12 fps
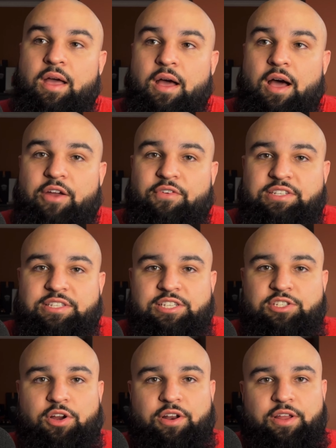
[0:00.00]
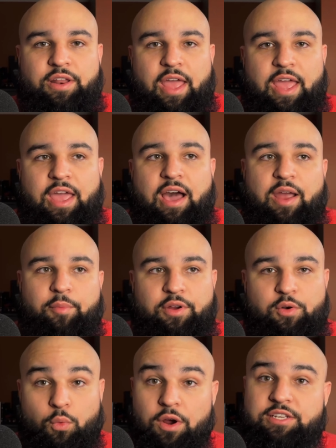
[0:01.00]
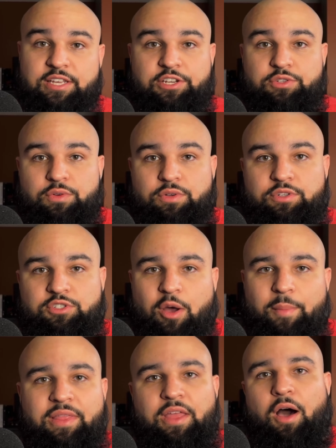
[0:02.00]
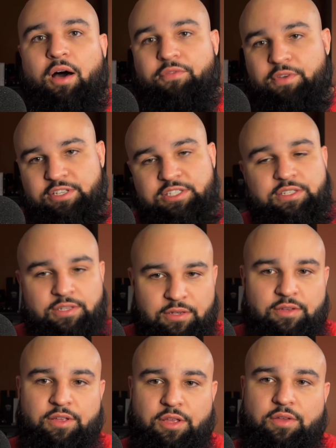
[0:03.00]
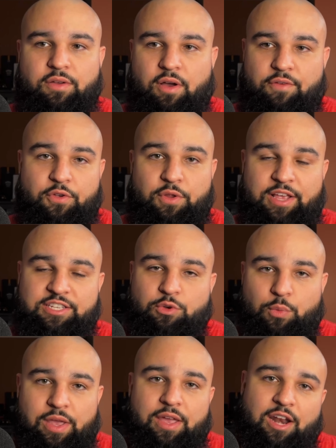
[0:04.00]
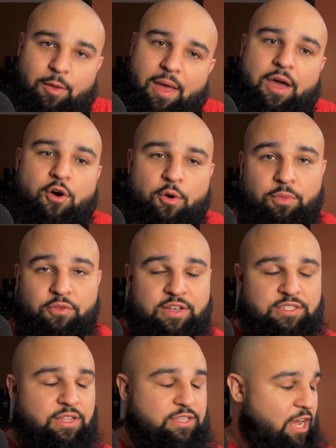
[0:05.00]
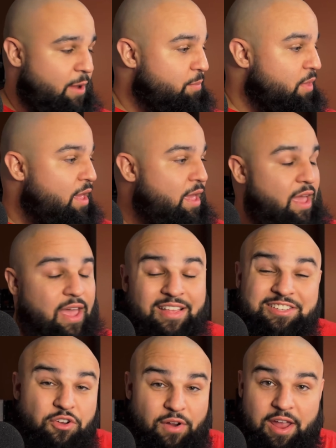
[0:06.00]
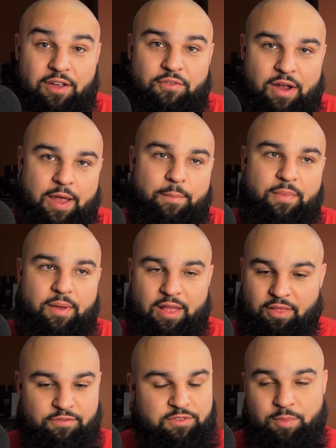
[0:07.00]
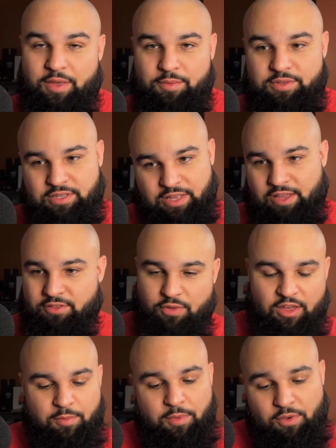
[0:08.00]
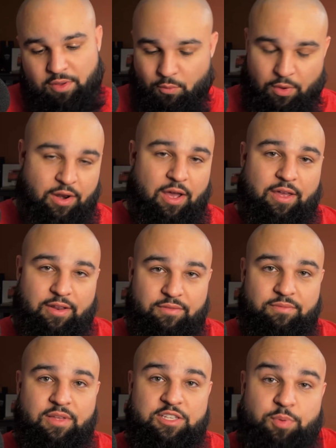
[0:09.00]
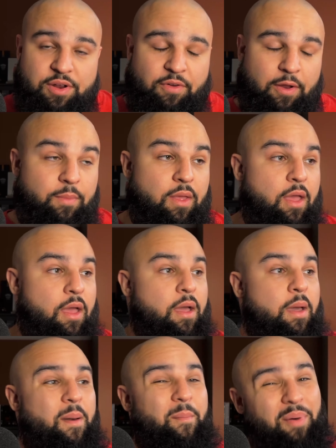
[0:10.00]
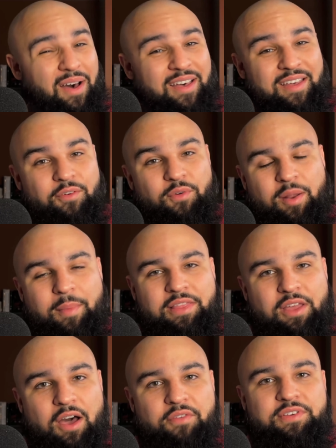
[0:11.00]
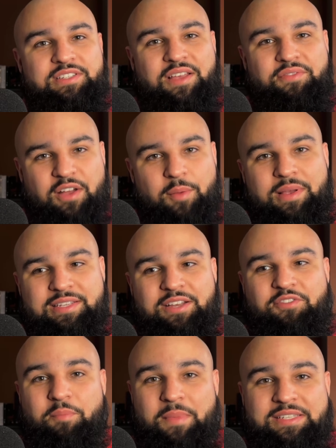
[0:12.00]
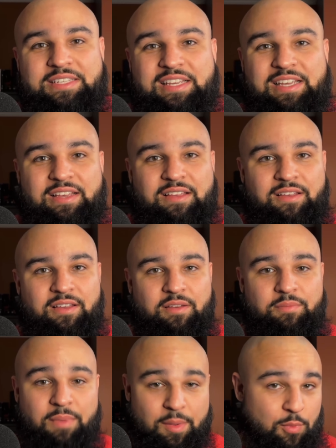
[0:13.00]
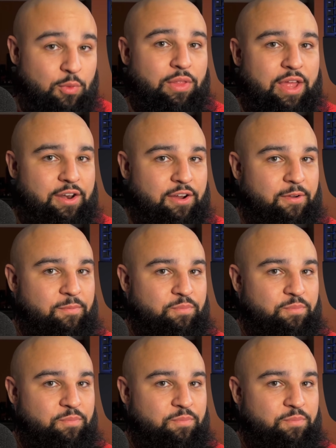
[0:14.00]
I recently started a hybrid work schedule, so I'm in the office a few days a week and I'm at home the rest of the time. And that's great, right? I love to be able to like do that commute and whatnot, and it's pretty fun. But when I'm at the office, I find myself missing my Moonlander.